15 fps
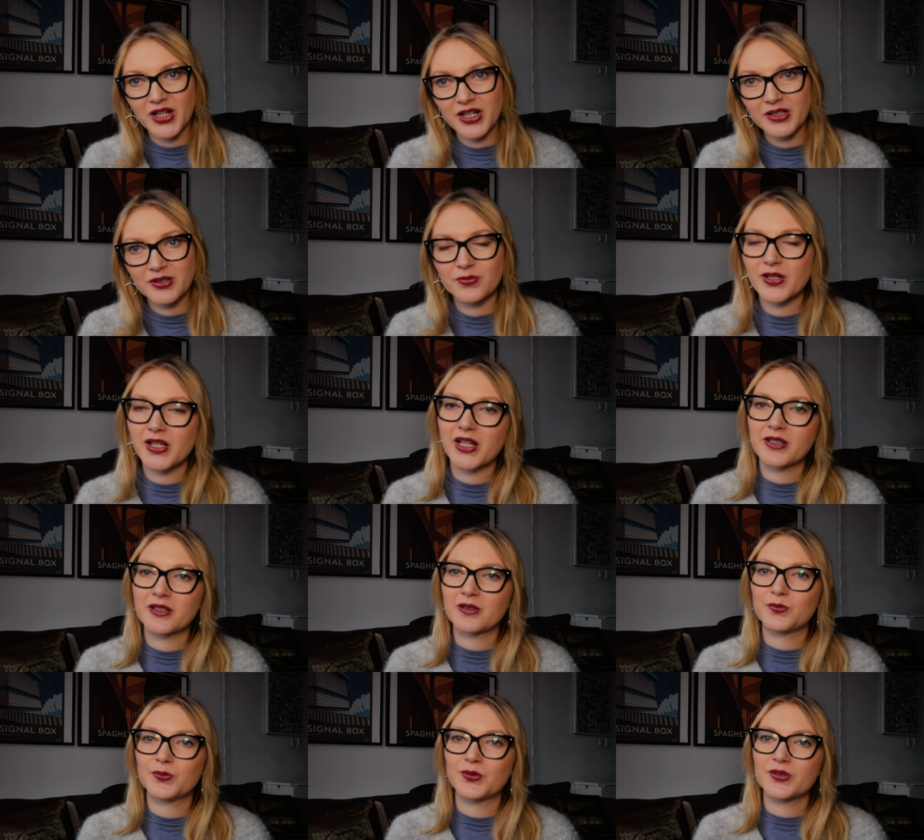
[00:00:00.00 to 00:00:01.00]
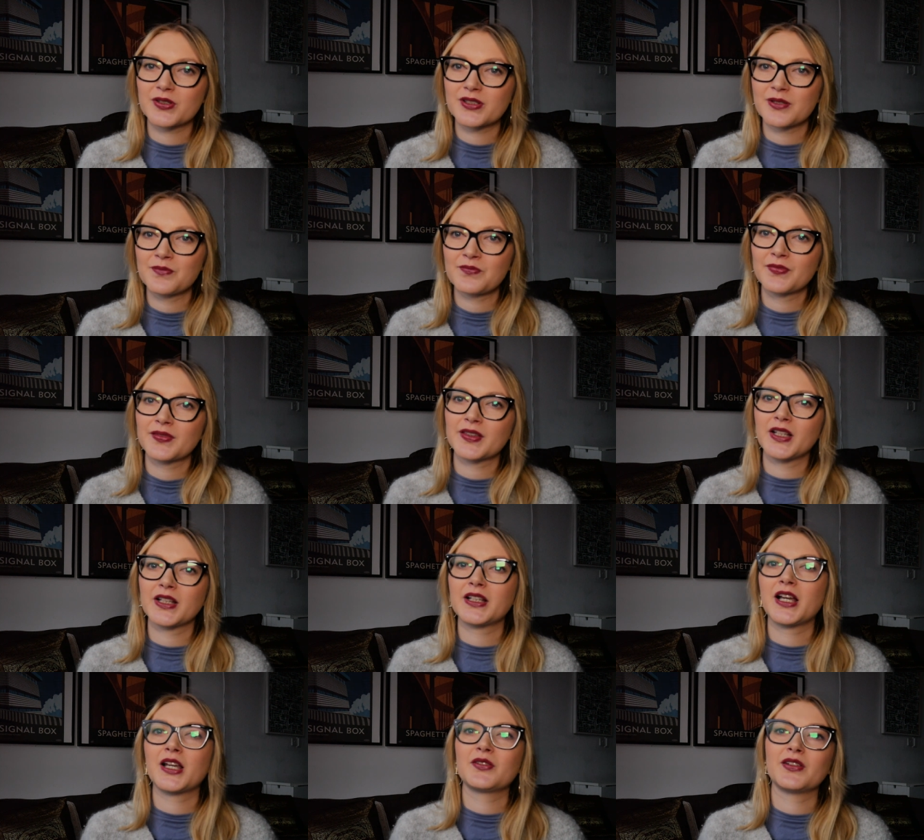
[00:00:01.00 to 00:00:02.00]
art-related books
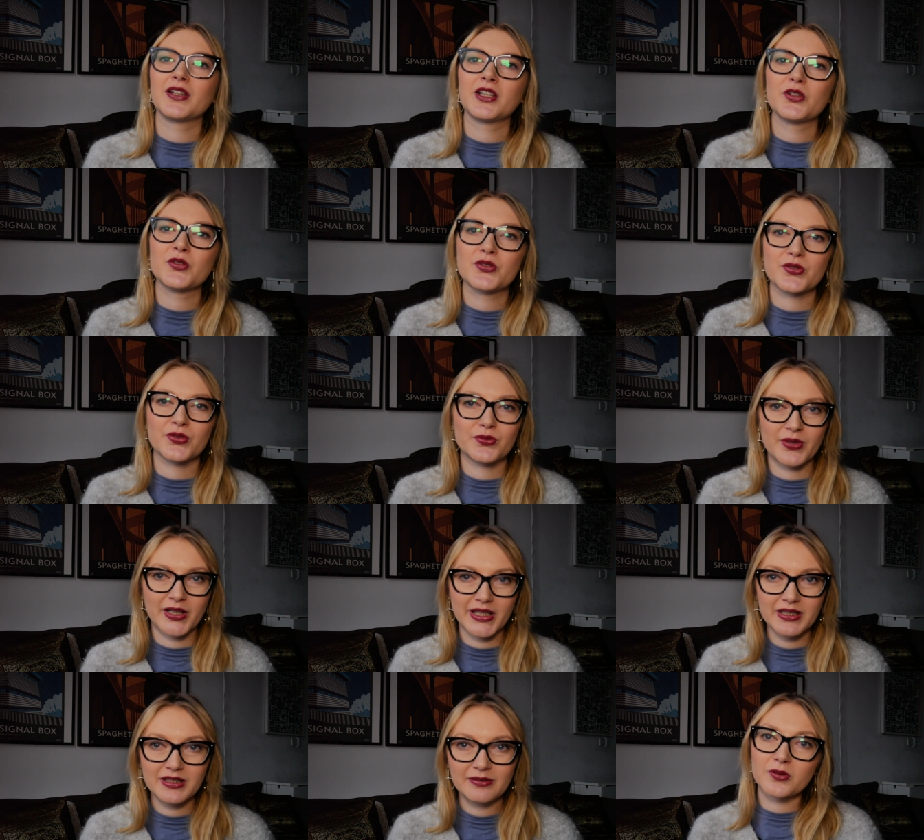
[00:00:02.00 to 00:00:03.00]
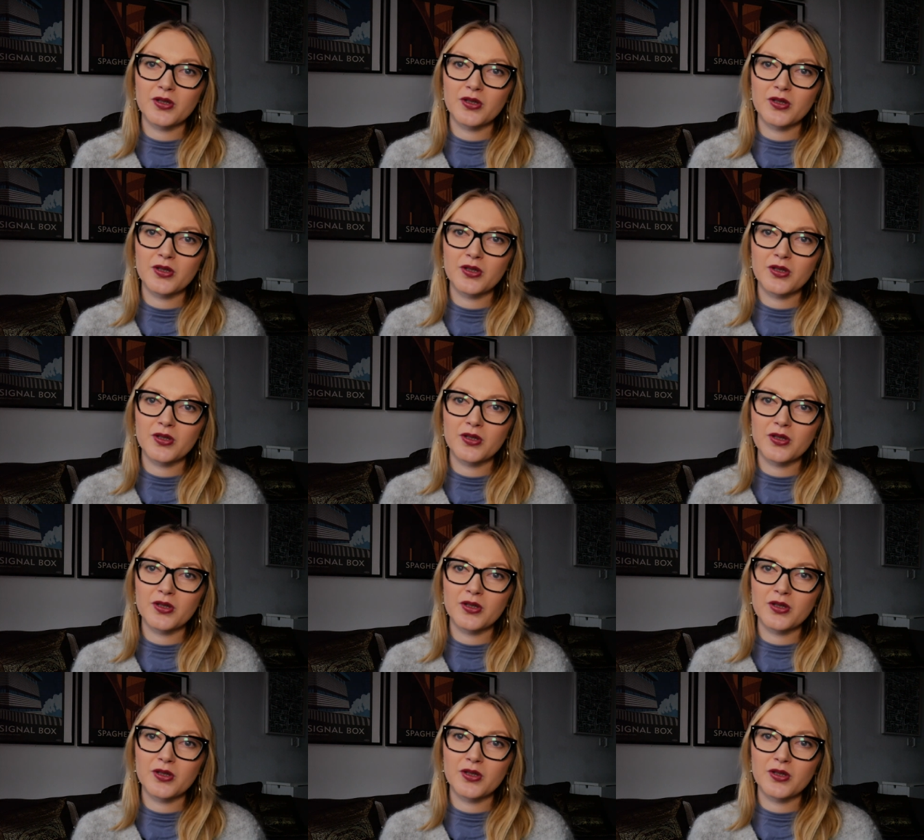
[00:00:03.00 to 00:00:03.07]
that I think you should read.